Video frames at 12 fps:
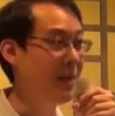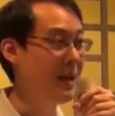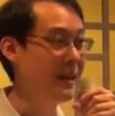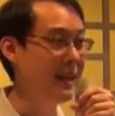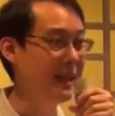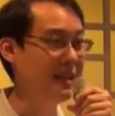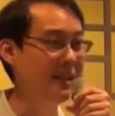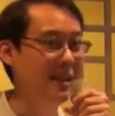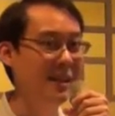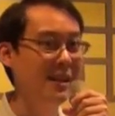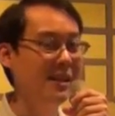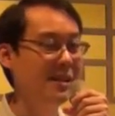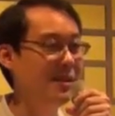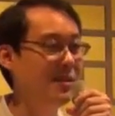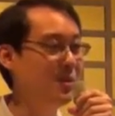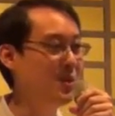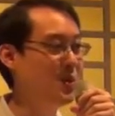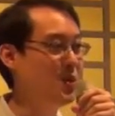But then,
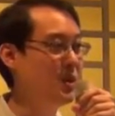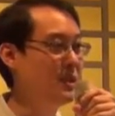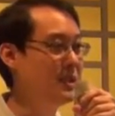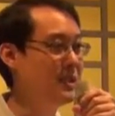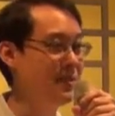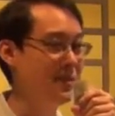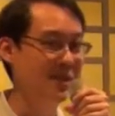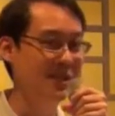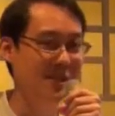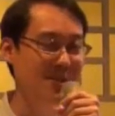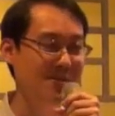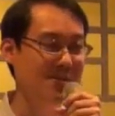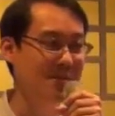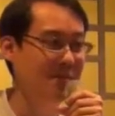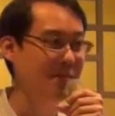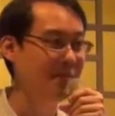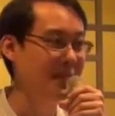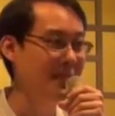those were small-scale
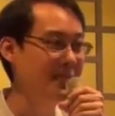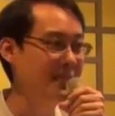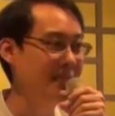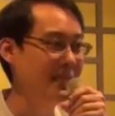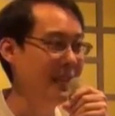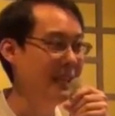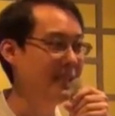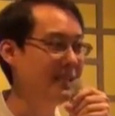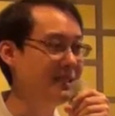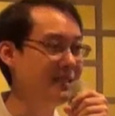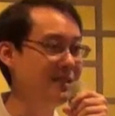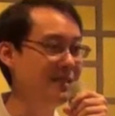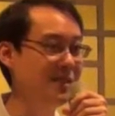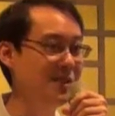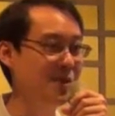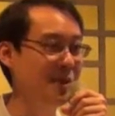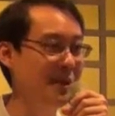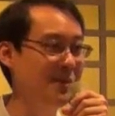battles, and the
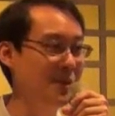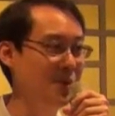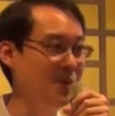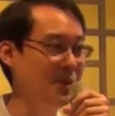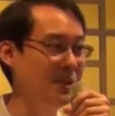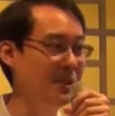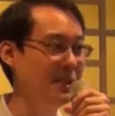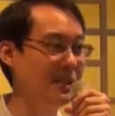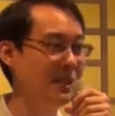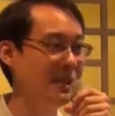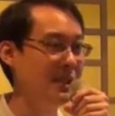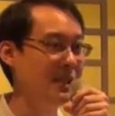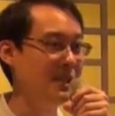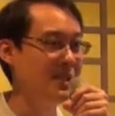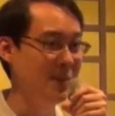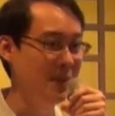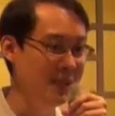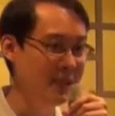tribes were
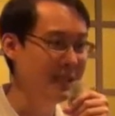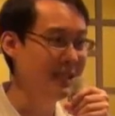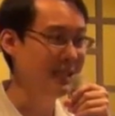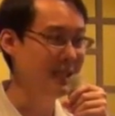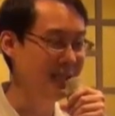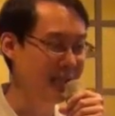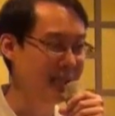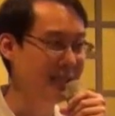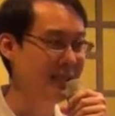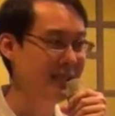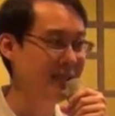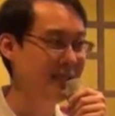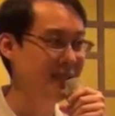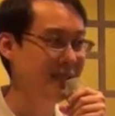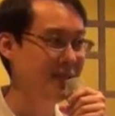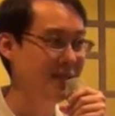smaller in size.